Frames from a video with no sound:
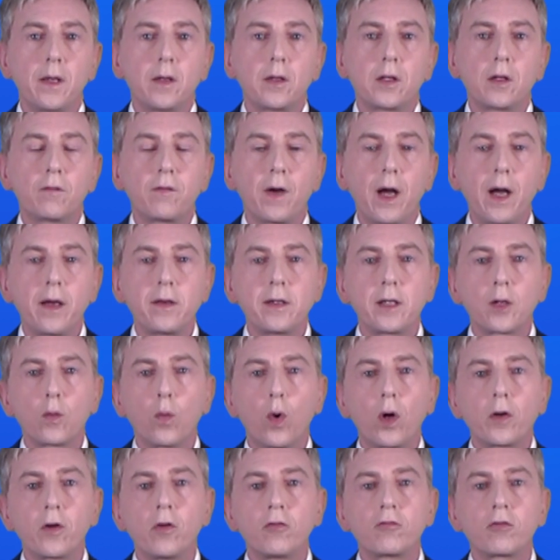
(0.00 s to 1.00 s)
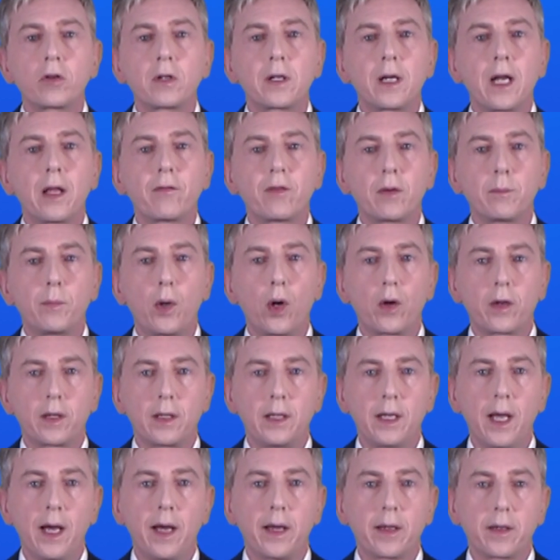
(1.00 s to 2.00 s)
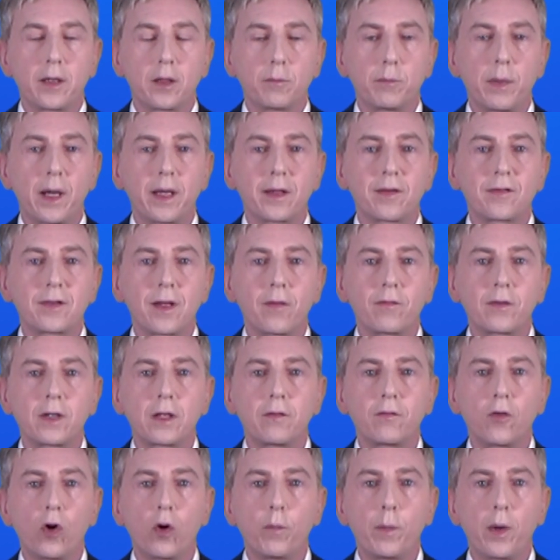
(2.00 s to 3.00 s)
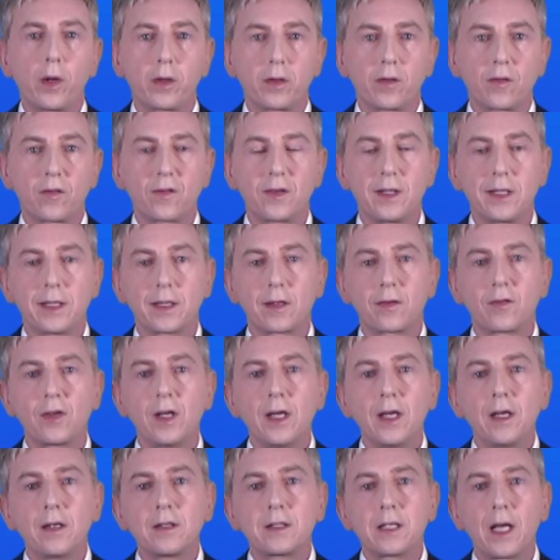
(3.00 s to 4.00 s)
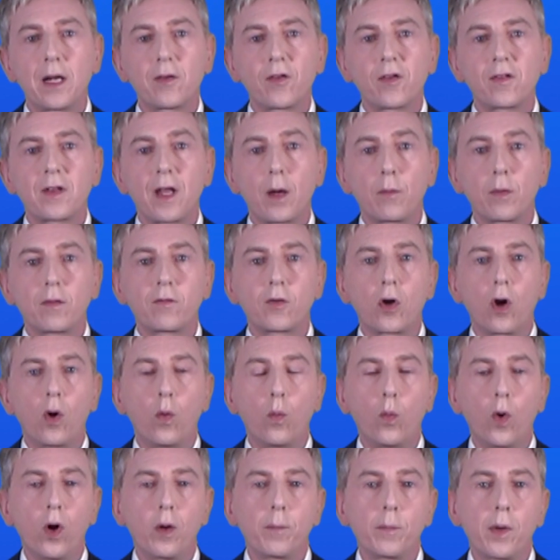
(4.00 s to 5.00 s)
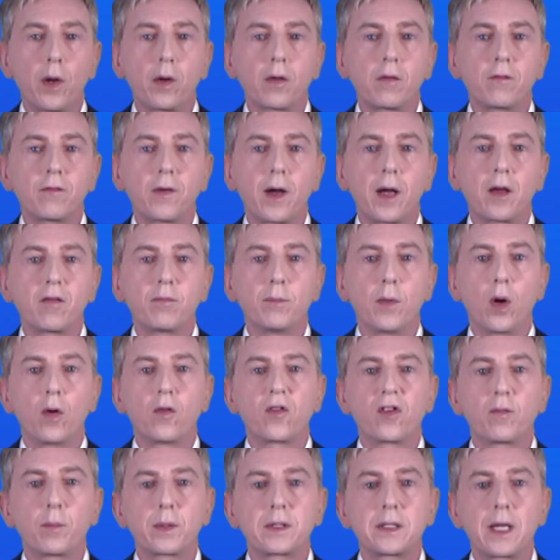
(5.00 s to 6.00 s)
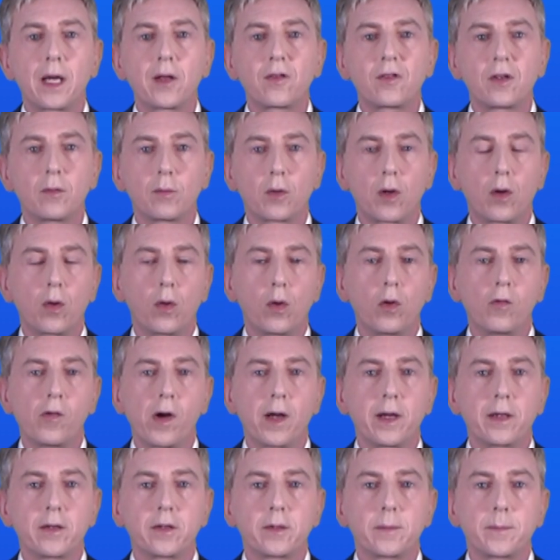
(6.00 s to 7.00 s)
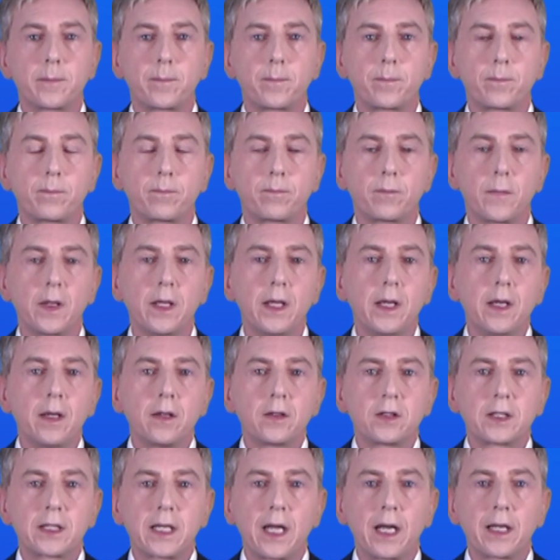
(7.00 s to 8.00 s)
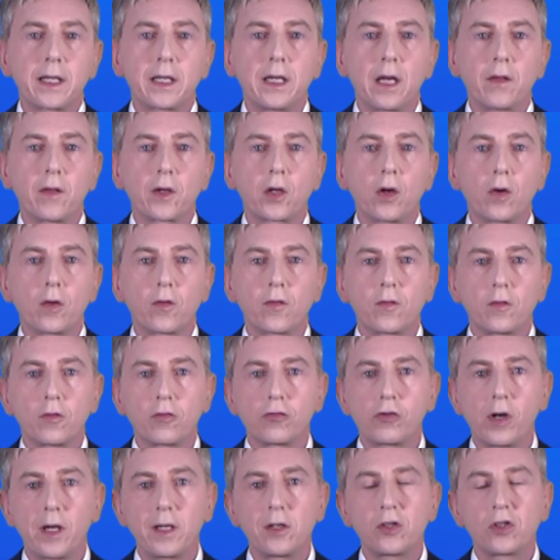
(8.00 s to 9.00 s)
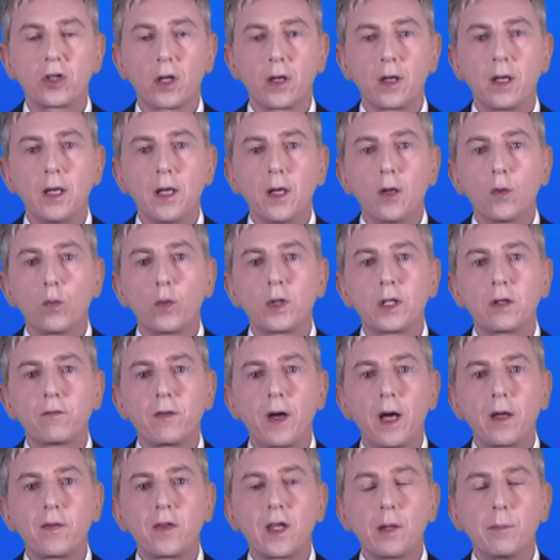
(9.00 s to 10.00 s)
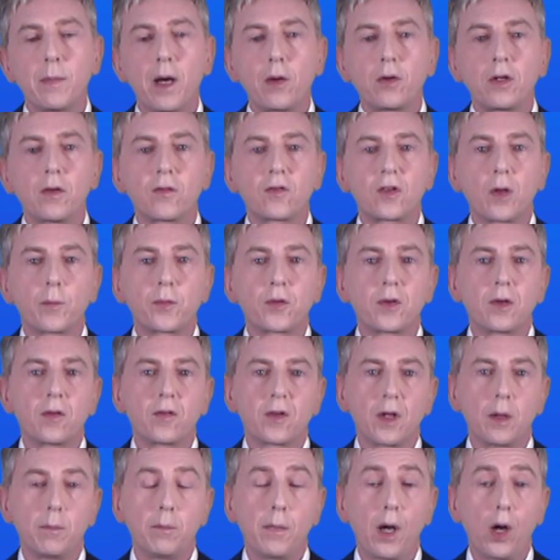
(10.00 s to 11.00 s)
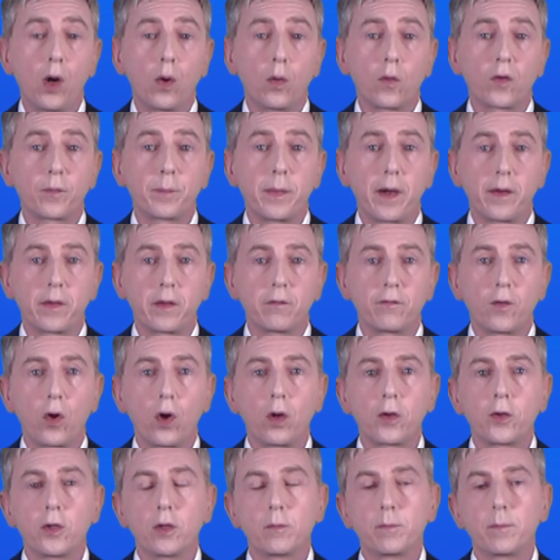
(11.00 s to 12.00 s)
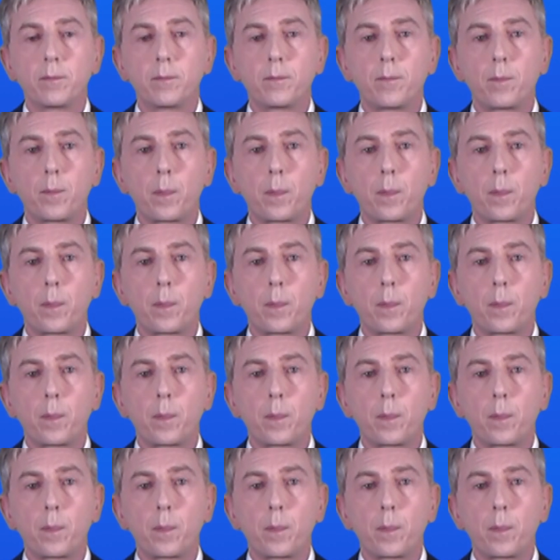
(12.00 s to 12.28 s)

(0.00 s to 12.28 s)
Dividing 111.9 by 74.6 tells us that we've got 1.5 moles of potassium chloride. To calculate the concentration, we divide the amount of substance in moles by the volume.